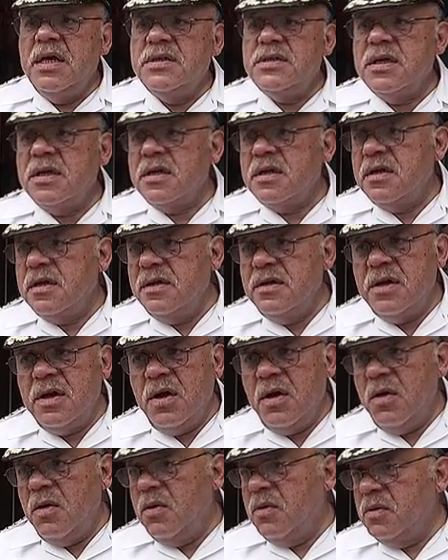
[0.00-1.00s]
is it, you
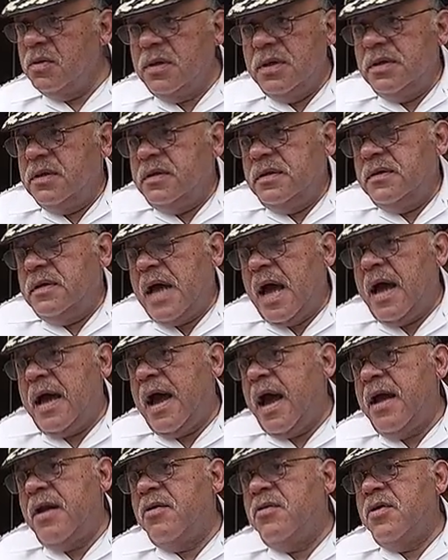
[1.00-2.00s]
know,
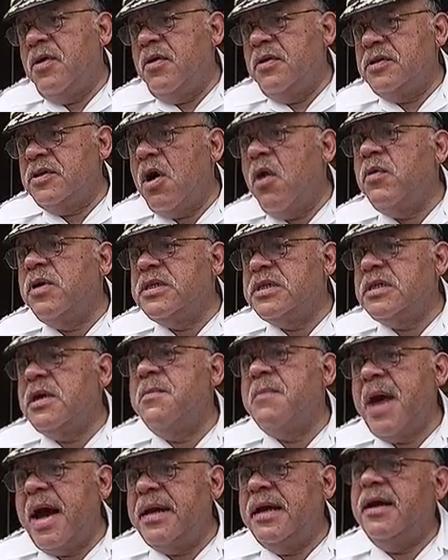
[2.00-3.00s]
I, I don't know. It's always
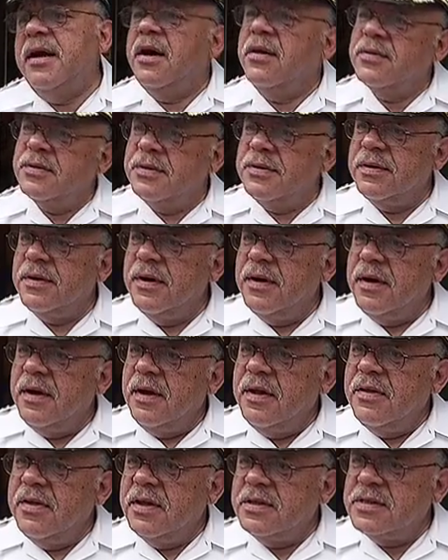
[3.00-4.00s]
somebody other
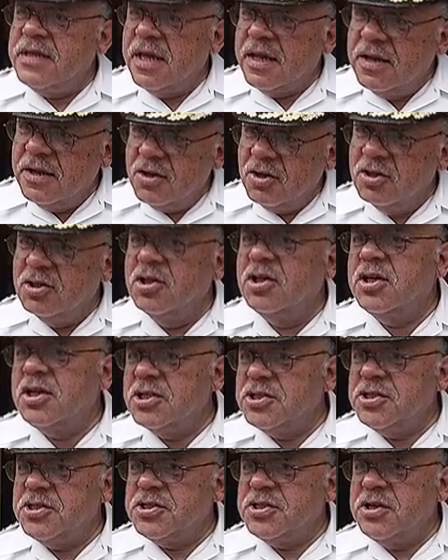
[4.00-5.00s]
than taking a
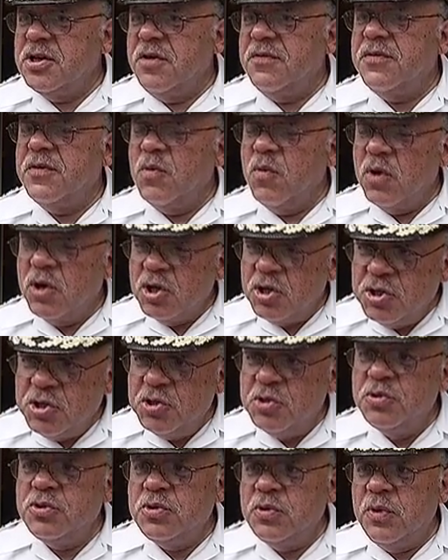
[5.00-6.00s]
look at yourself and what are
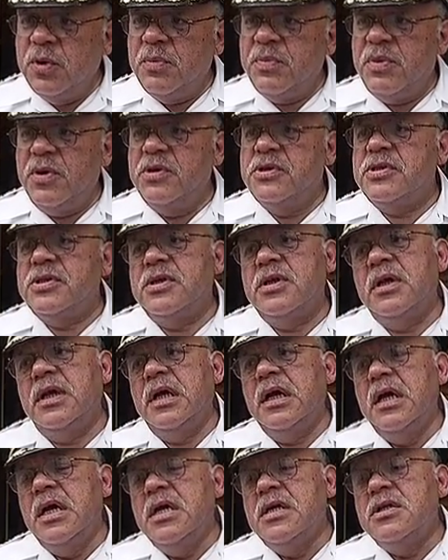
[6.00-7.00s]
you doing
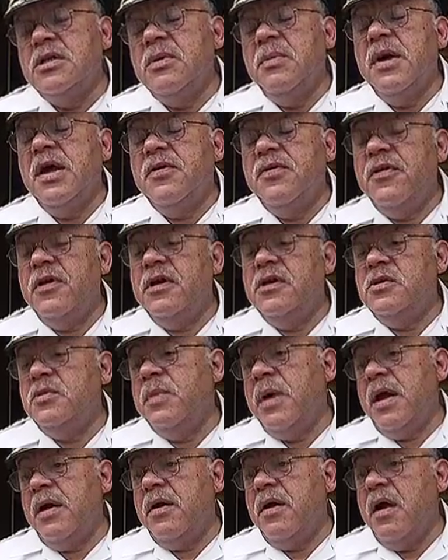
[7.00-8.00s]
personally to make
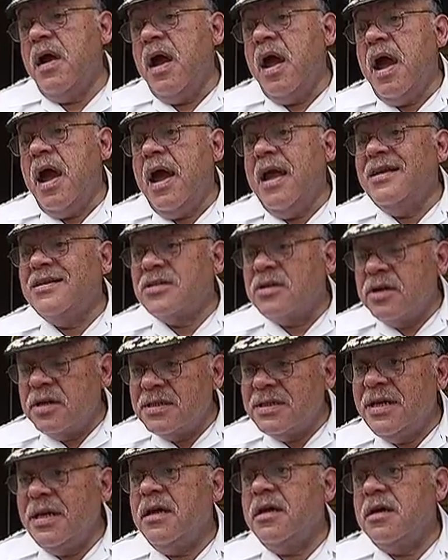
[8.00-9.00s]
things better. And it's going
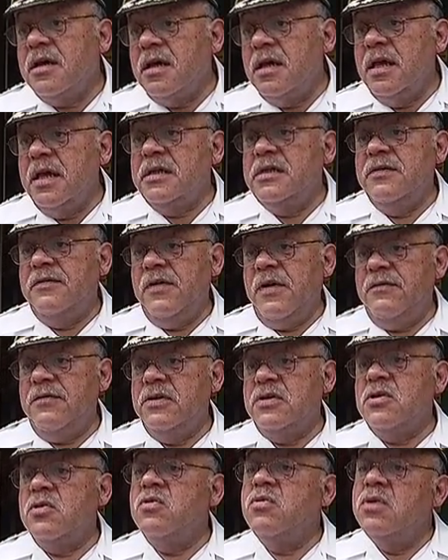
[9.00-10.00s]
to take a collective
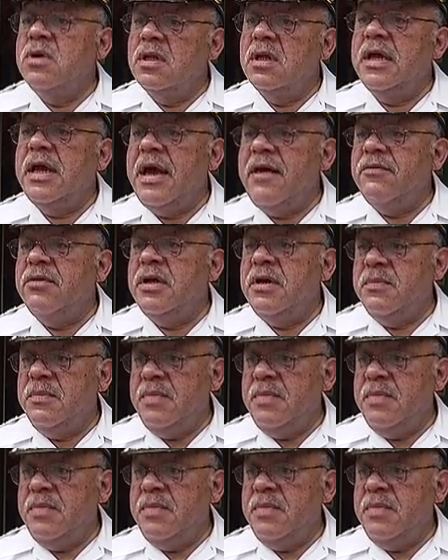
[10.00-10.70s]
effort to really have an